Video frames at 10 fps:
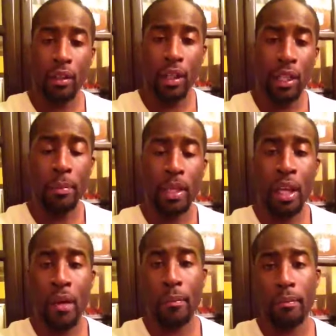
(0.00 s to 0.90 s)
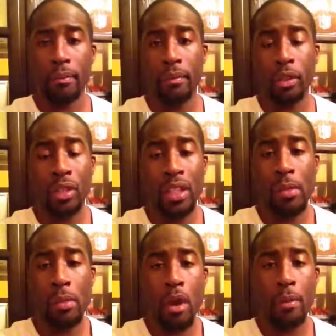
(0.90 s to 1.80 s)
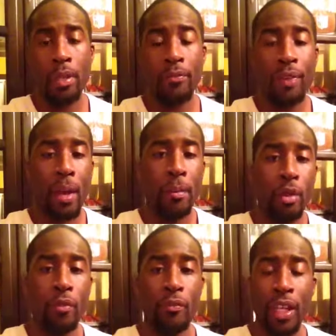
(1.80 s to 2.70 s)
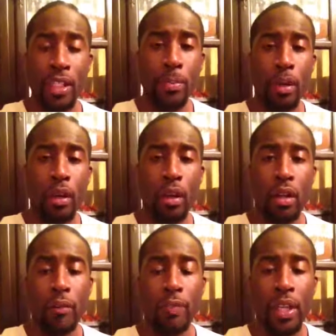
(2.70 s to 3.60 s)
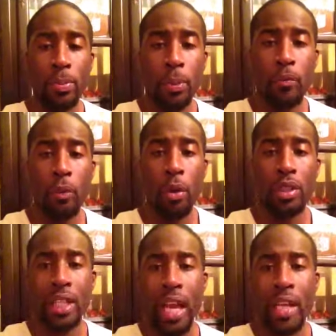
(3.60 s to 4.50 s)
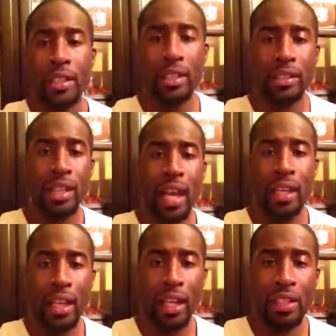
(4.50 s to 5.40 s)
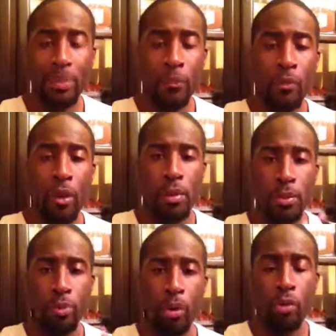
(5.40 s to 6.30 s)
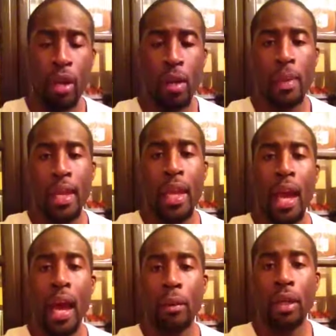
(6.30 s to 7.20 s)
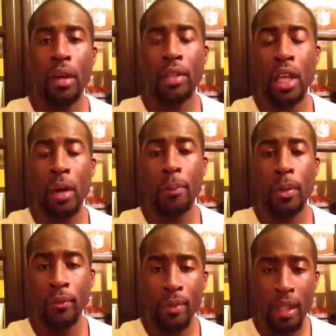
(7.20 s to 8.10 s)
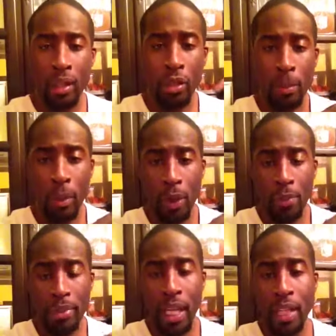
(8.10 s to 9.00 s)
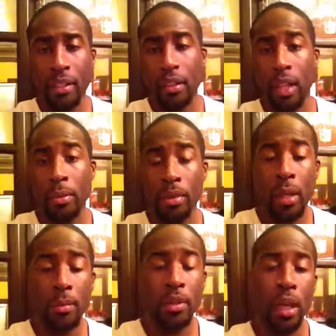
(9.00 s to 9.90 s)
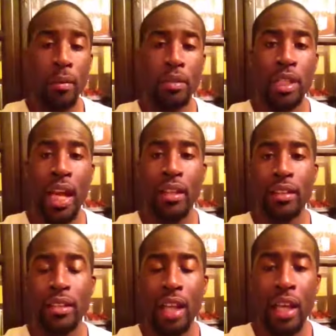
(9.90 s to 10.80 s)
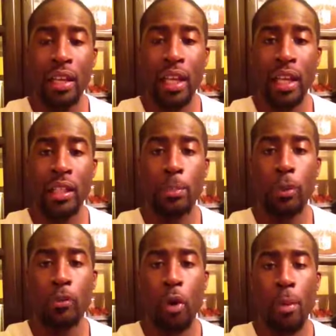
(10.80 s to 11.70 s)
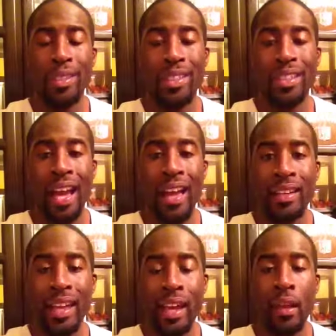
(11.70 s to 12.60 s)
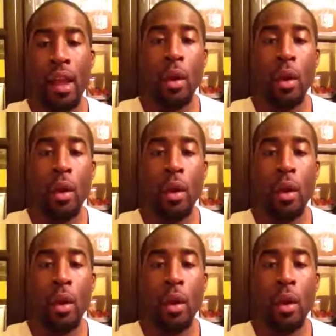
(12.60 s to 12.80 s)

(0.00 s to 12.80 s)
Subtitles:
hit me up. You can email me. Find me on Facebook. Facebook.com/Slight Edge Performance Program. I would love to help you. Go to my website, www.slightedgeperformance.net.